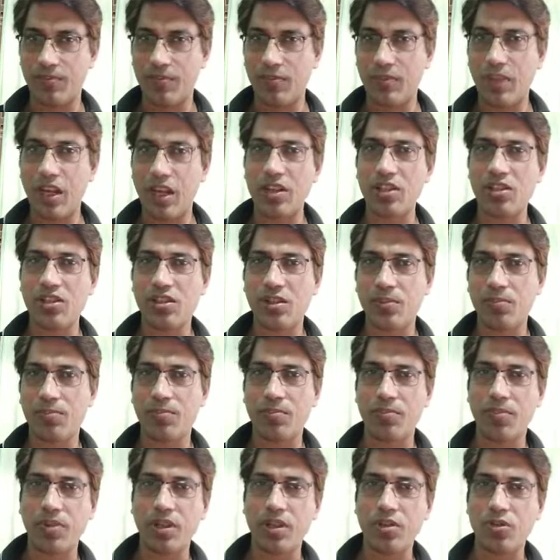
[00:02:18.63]
That is
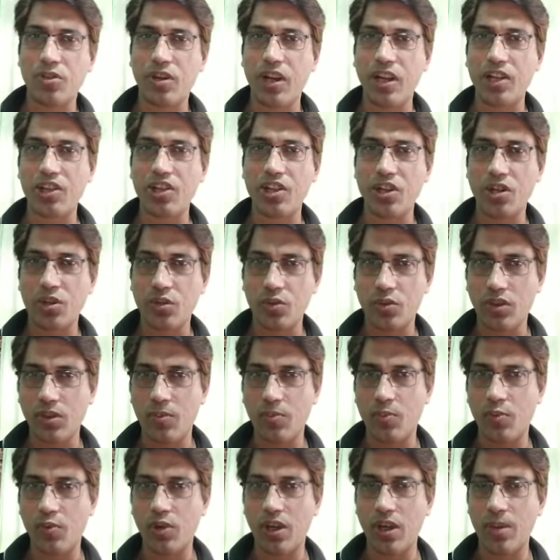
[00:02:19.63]
the introduction to the
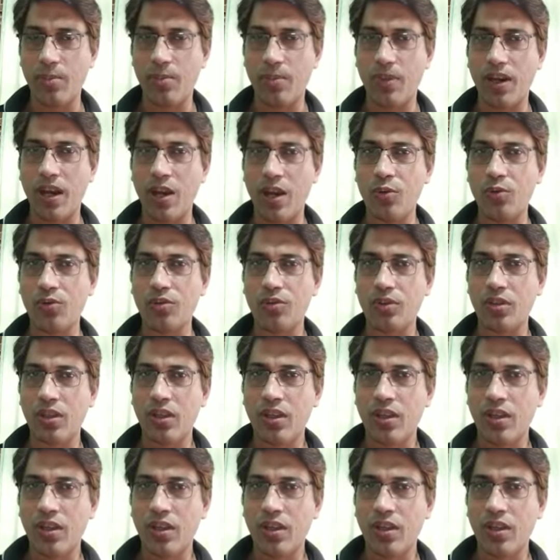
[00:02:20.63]
poem. Now,